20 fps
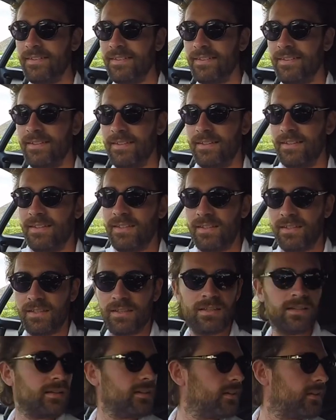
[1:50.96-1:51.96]

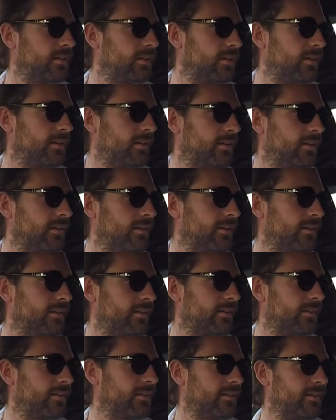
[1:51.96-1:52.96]

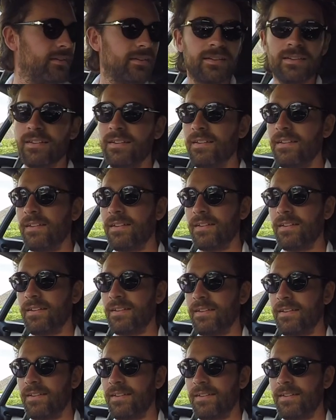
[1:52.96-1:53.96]

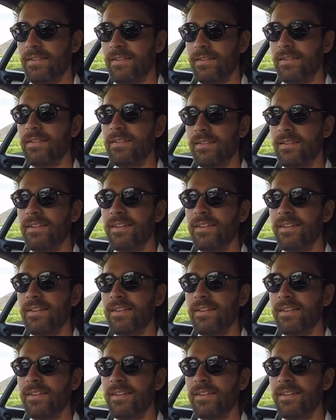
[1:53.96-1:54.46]
No words are spoken by the person on screen.